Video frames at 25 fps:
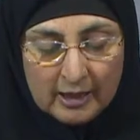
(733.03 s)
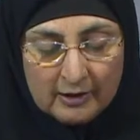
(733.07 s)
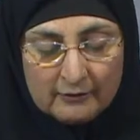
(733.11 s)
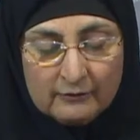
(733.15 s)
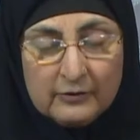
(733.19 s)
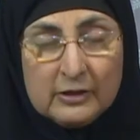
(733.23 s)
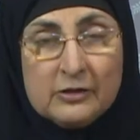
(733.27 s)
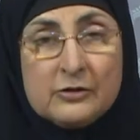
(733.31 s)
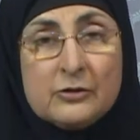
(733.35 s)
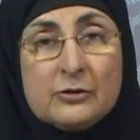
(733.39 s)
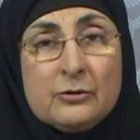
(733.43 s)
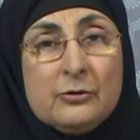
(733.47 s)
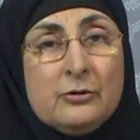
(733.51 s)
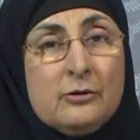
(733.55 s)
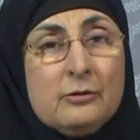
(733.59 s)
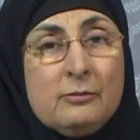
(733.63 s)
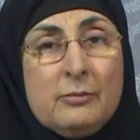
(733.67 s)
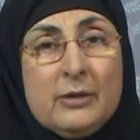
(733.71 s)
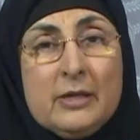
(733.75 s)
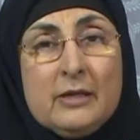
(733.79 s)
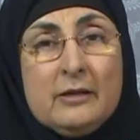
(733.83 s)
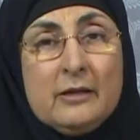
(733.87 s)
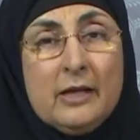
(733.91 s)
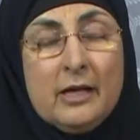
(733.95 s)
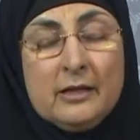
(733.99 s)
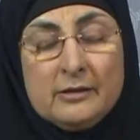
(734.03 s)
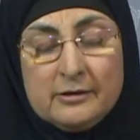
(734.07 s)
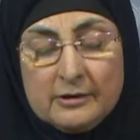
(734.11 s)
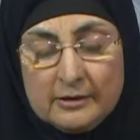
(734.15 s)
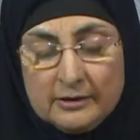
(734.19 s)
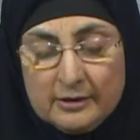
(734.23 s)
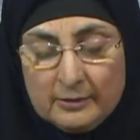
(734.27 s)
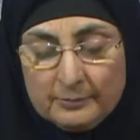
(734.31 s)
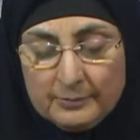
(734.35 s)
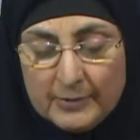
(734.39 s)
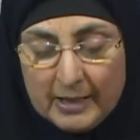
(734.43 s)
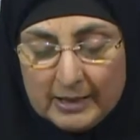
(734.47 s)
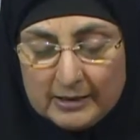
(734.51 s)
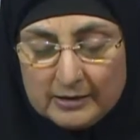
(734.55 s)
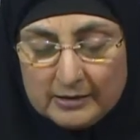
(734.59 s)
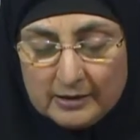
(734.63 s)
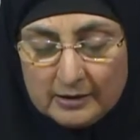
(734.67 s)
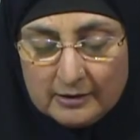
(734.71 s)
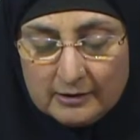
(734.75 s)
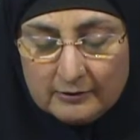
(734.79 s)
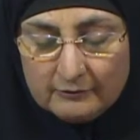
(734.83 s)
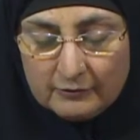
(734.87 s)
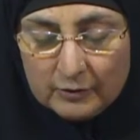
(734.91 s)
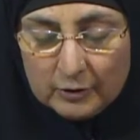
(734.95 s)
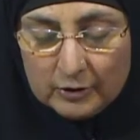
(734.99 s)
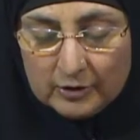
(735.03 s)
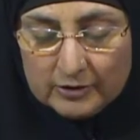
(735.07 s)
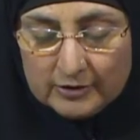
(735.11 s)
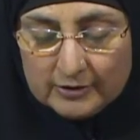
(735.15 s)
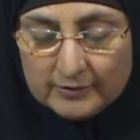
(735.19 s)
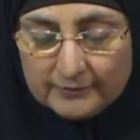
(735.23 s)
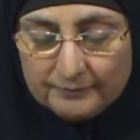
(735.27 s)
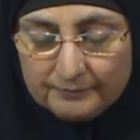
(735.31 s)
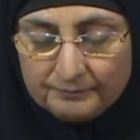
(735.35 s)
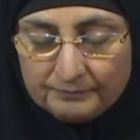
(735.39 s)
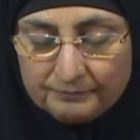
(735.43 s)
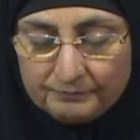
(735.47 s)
will soon be granted a mighty reward.